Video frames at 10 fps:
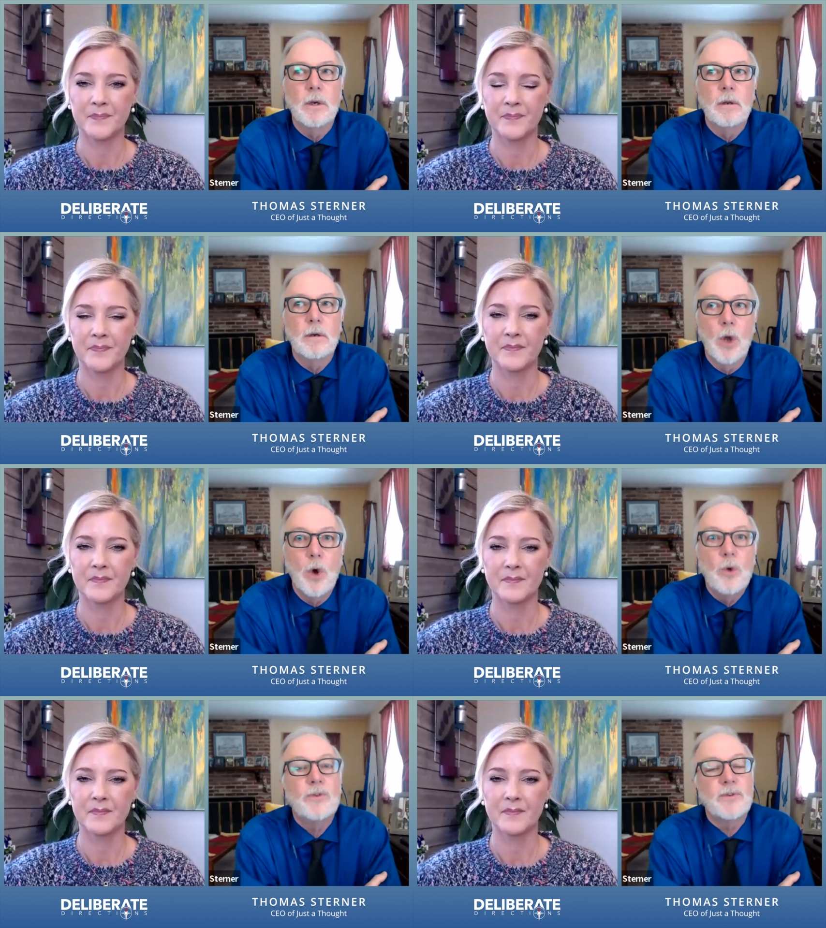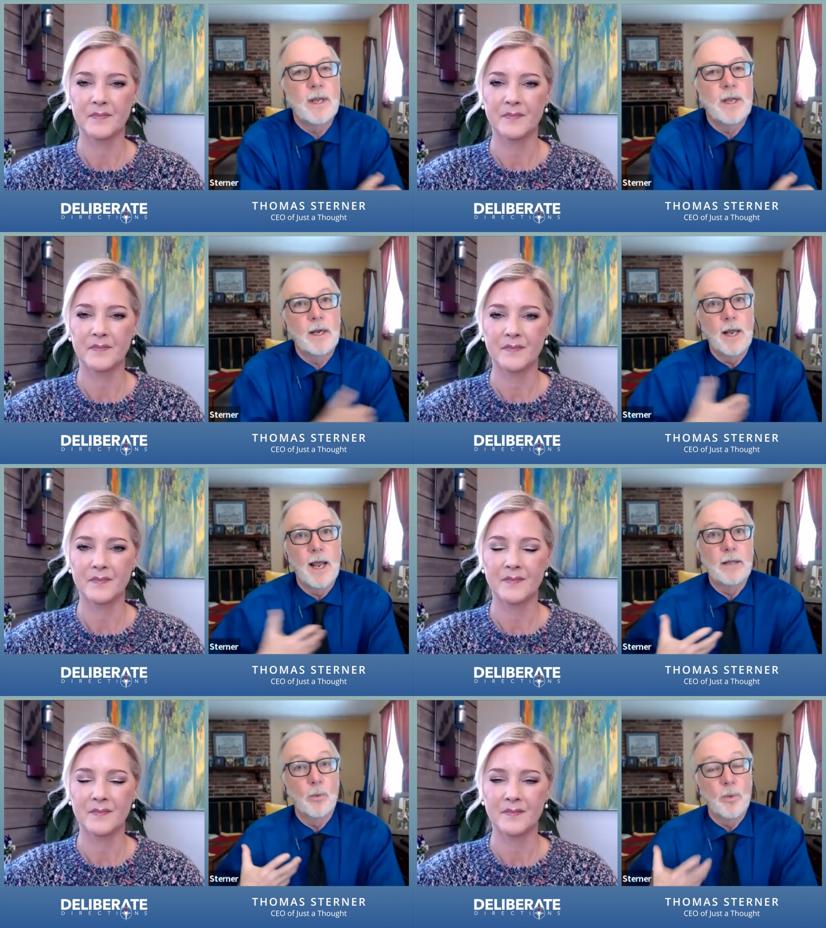Speaker 1: noticing
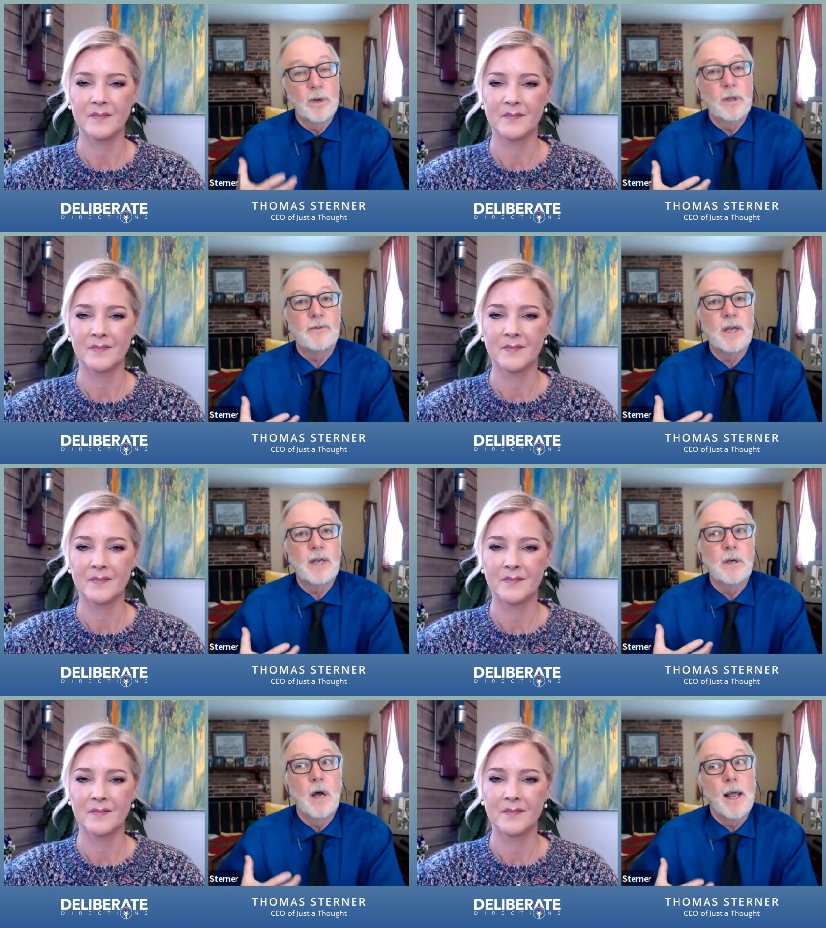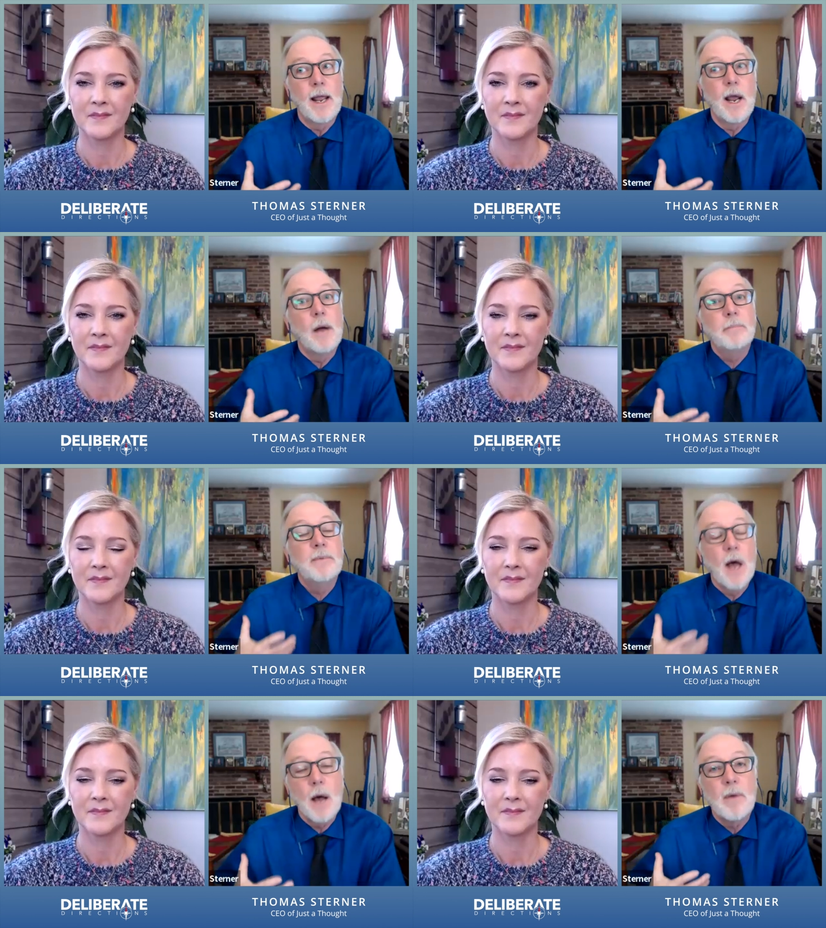and the realization hey, I'm
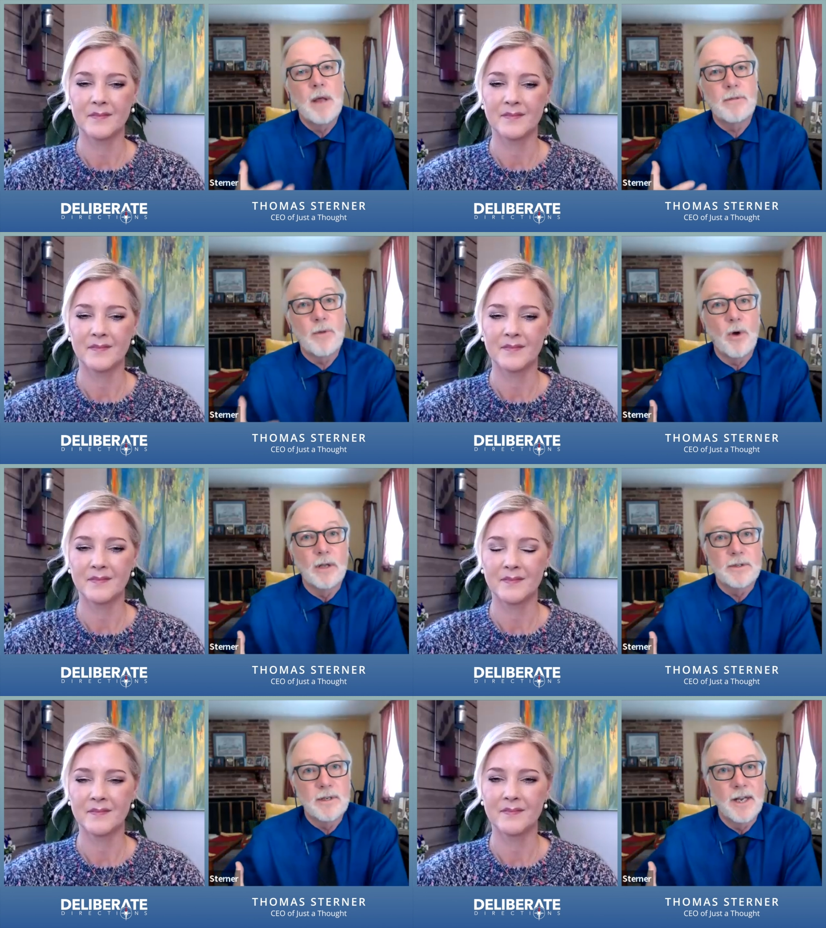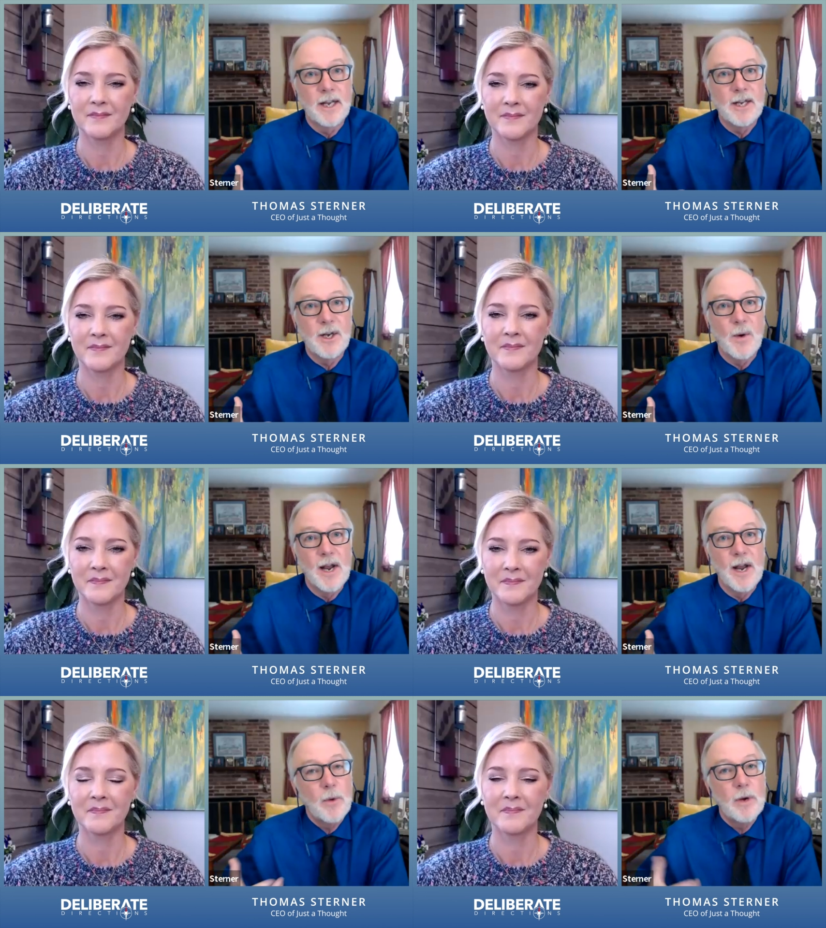not my thoughts. You know, and
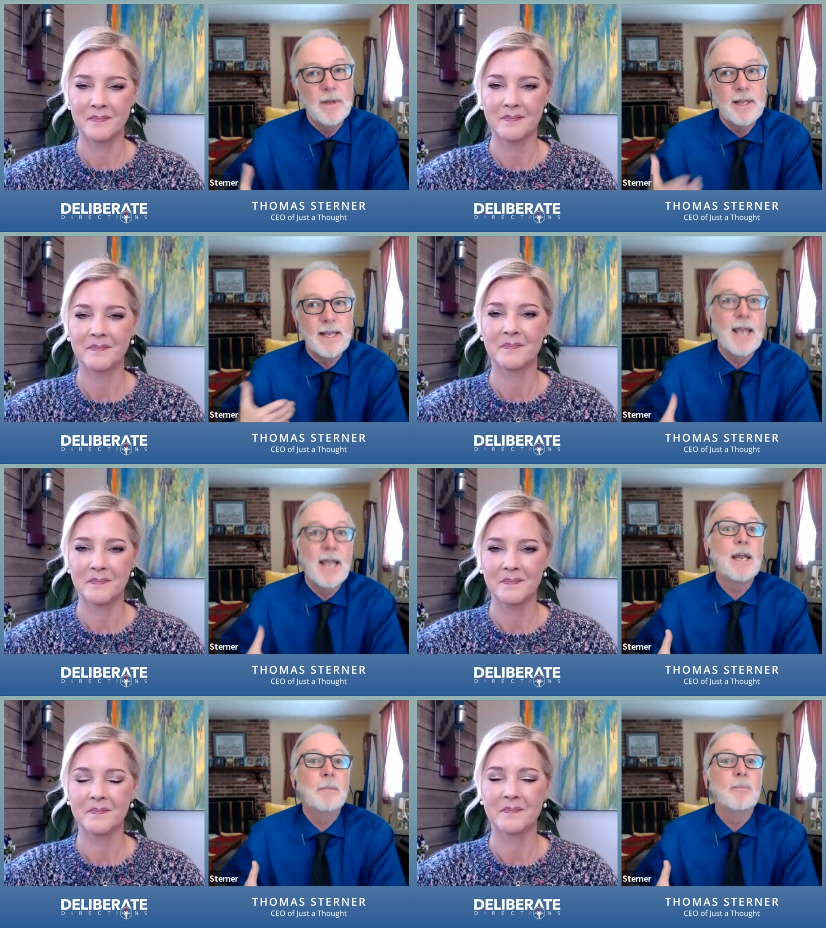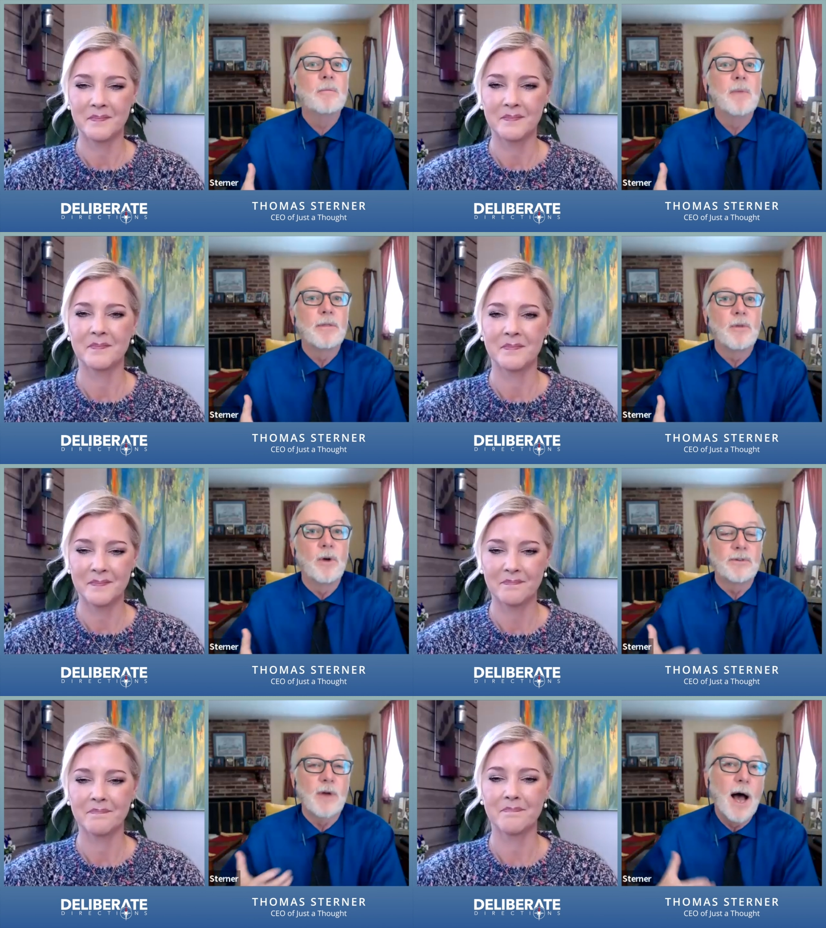I want to be the gatekeeper of my
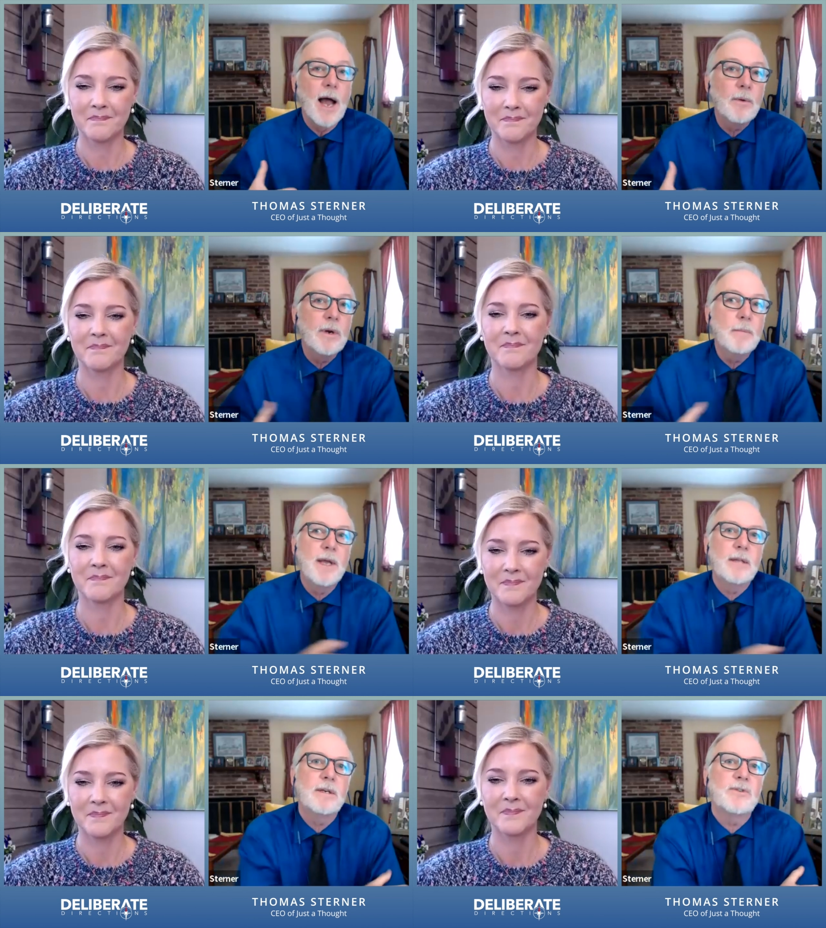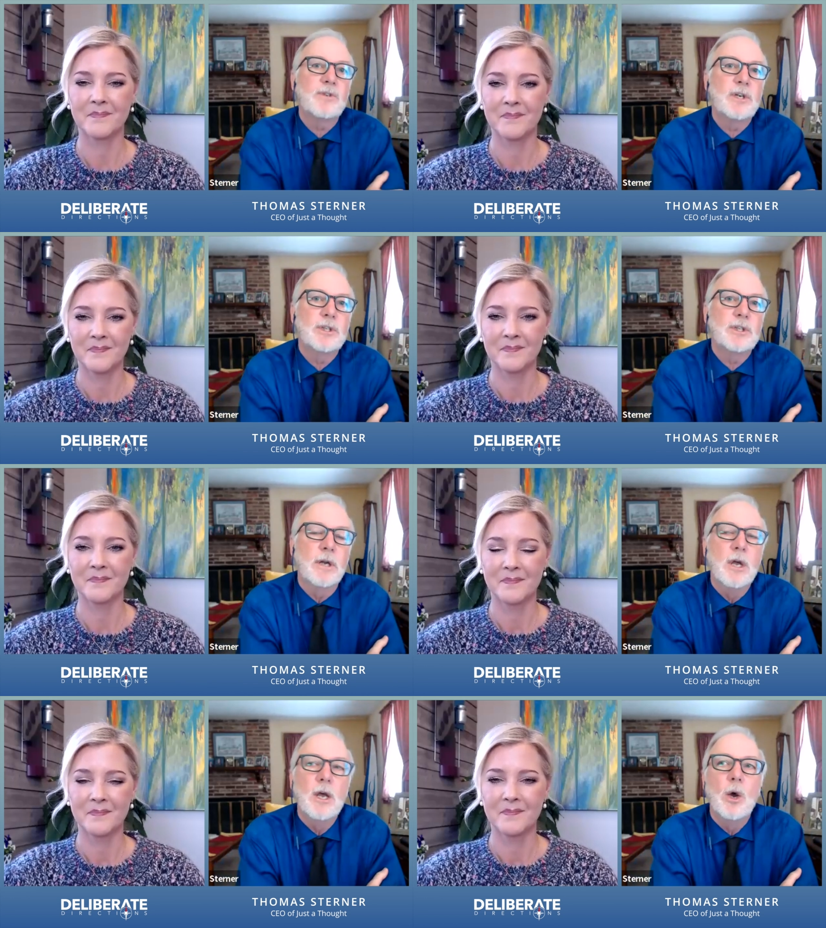thoughts. I want to make the decision
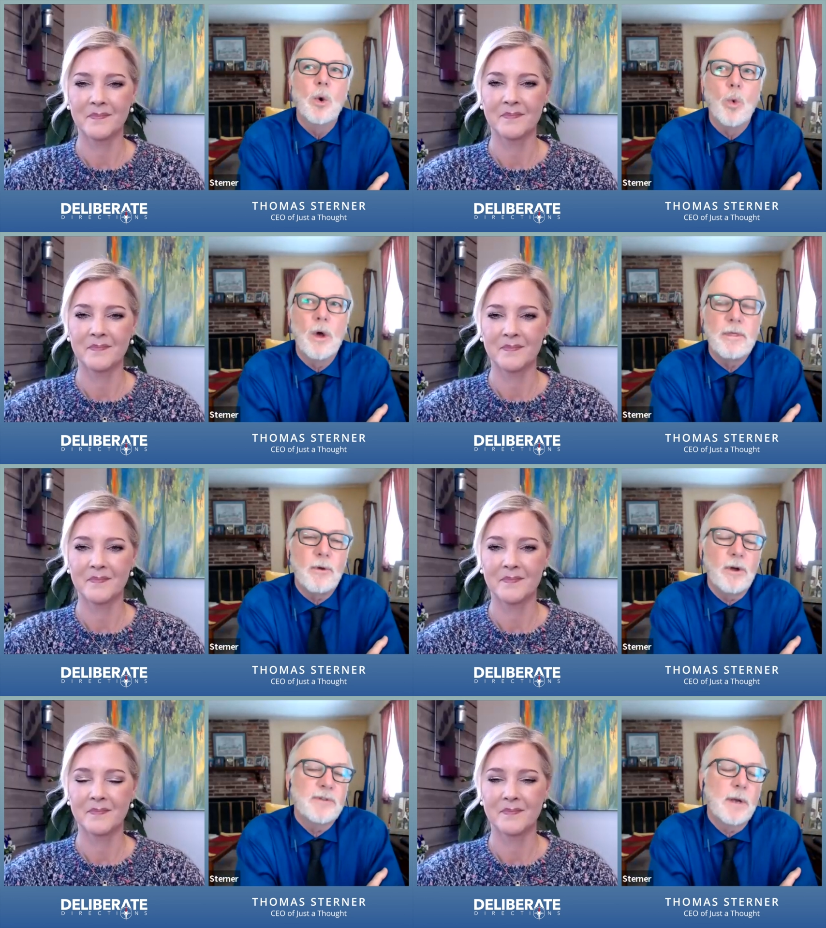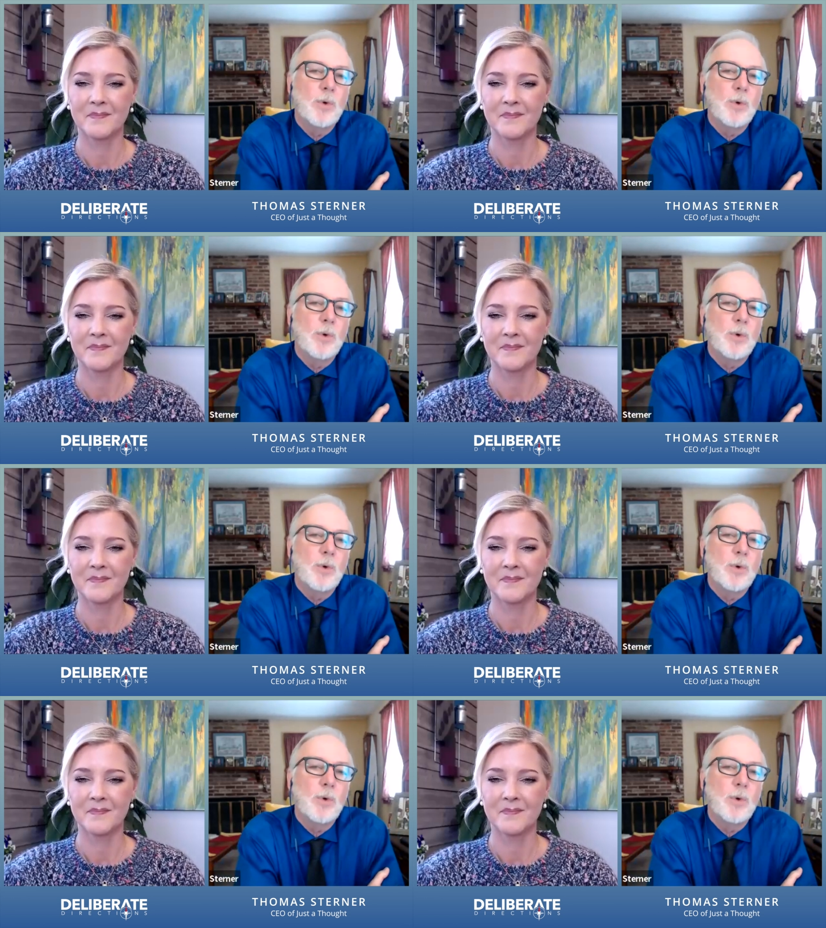what thoughts I'm